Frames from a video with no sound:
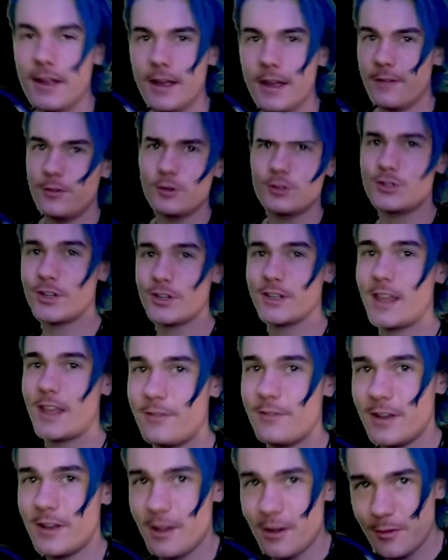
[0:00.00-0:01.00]
you enjoyed that
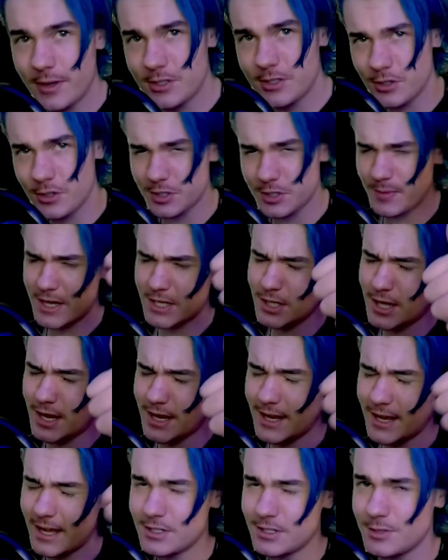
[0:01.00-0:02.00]
video, make sure to smash like
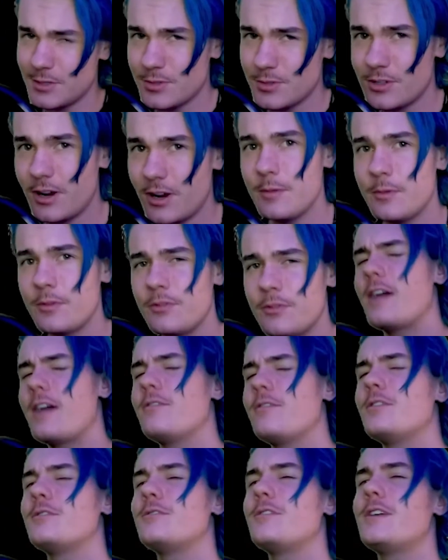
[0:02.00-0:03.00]
and subscribe if you
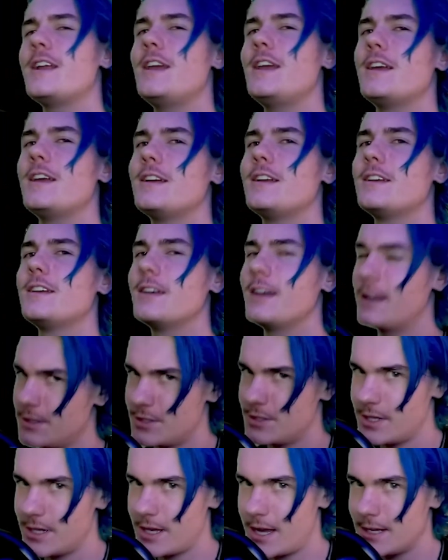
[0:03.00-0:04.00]
haven't already. And I'll
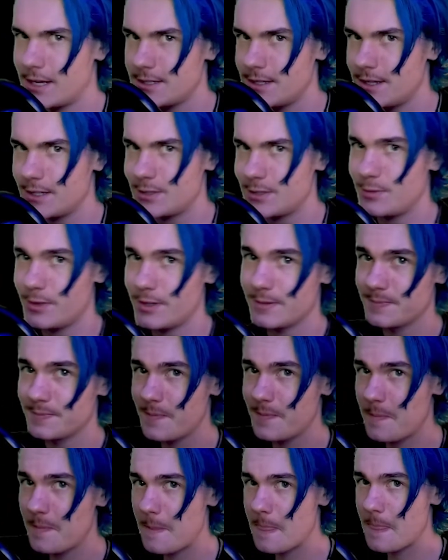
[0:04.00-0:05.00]
see you guys in the next one.
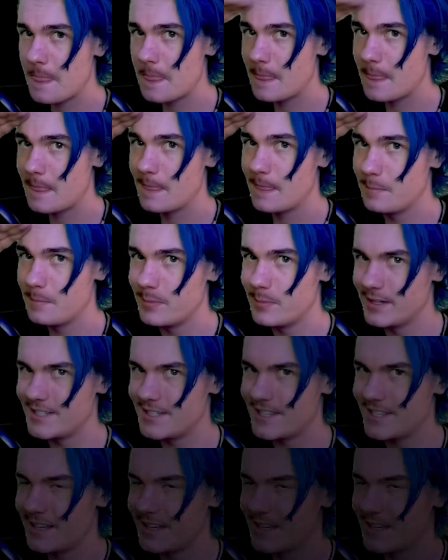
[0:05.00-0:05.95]
Peace out.